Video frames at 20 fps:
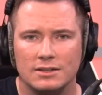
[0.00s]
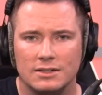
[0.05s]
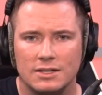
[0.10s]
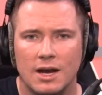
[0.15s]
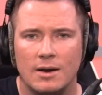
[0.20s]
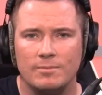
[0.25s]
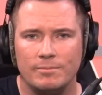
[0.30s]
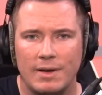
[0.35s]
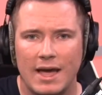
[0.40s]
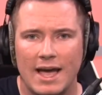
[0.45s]

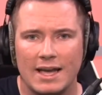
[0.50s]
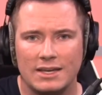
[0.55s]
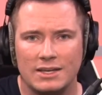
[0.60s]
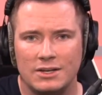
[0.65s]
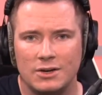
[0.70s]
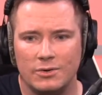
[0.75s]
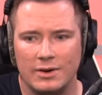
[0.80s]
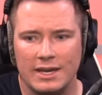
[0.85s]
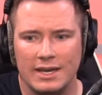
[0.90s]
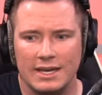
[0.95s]
come back,
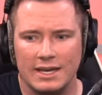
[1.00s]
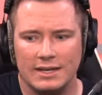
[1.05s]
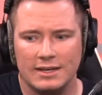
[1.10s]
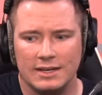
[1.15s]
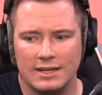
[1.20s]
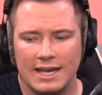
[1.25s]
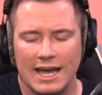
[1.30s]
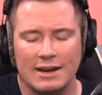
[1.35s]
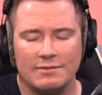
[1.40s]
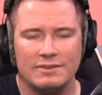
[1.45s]
you know,
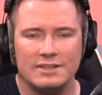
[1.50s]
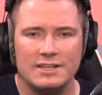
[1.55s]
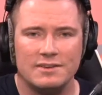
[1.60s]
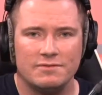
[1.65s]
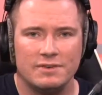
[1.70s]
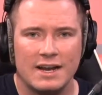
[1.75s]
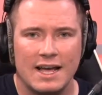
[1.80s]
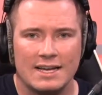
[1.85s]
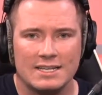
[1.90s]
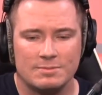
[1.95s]
in kind of a
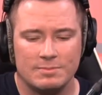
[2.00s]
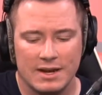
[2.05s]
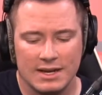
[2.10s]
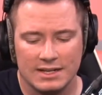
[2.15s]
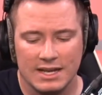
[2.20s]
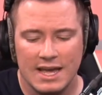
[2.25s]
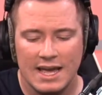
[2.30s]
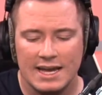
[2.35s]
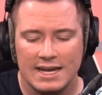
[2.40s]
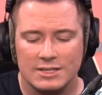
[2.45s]
different
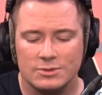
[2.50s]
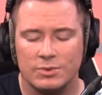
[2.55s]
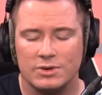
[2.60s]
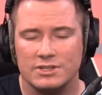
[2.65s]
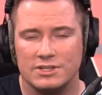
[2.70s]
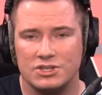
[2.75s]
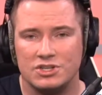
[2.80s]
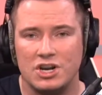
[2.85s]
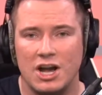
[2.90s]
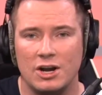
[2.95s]
aspect, as well
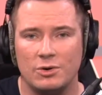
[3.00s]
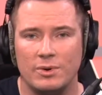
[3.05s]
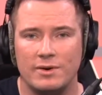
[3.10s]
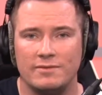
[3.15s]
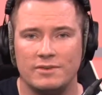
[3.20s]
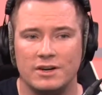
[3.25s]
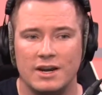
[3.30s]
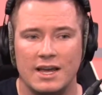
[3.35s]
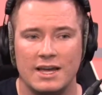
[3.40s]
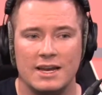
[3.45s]
as a
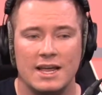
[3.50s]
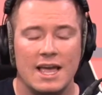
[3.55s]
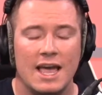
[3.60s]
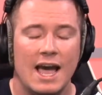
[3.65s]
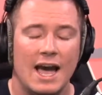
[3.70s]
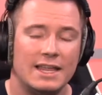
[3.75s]
shockwave grenade.